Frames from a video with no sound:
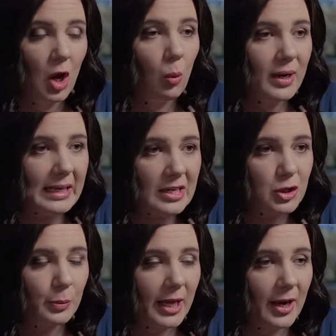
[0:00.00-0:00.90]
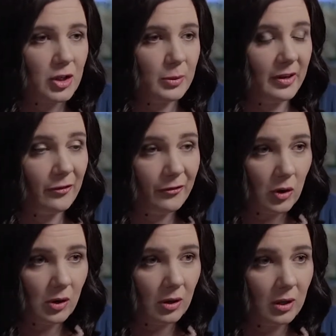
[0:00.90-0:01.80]
We need your bladder to be
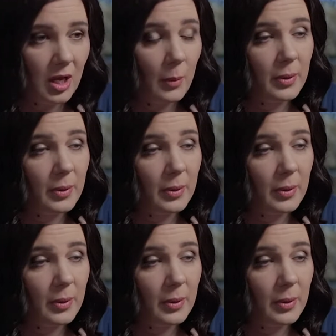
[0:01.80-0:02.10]
full